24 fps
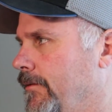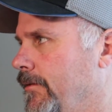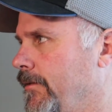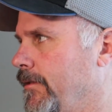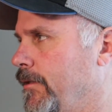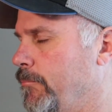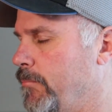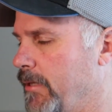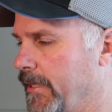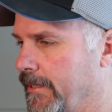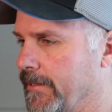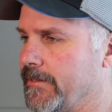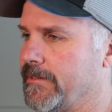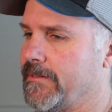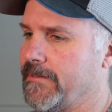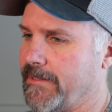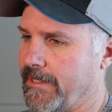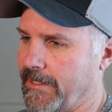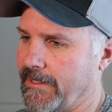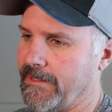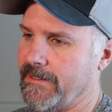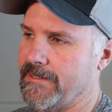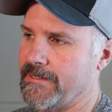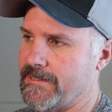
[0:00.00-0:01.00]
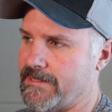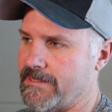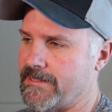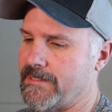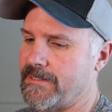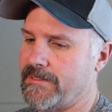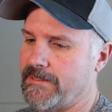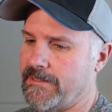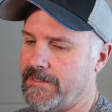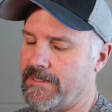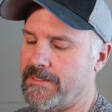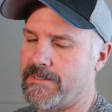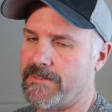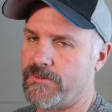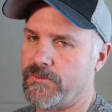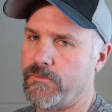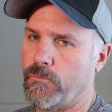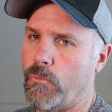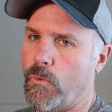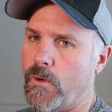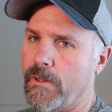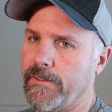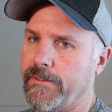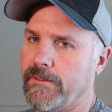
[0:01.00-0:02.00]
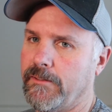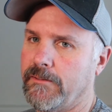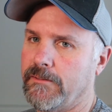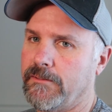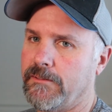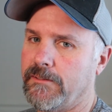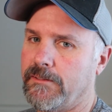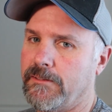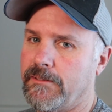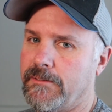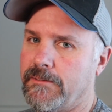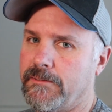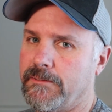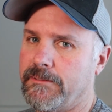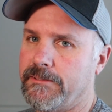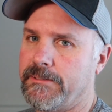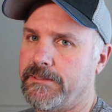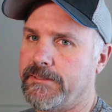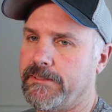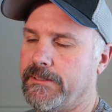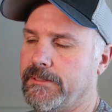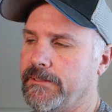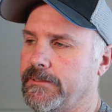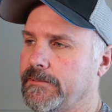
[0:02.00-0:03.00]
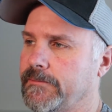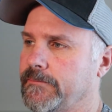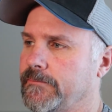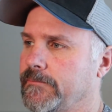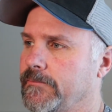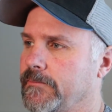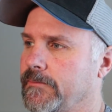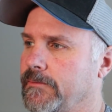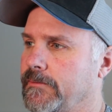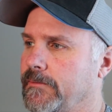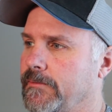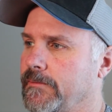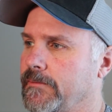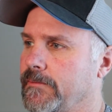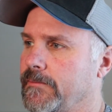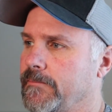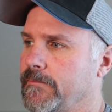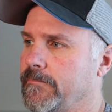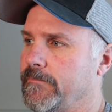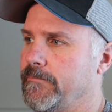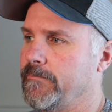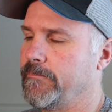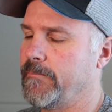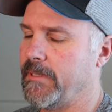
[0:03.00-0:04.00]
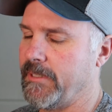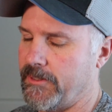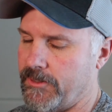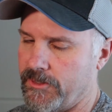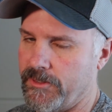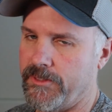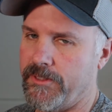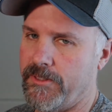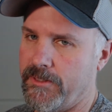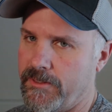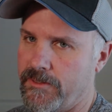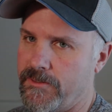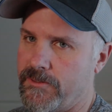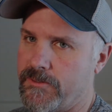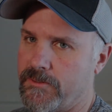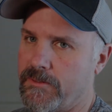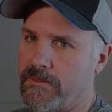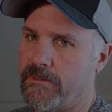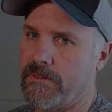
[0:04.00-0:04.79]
the biggest thing is the water. So make sure you use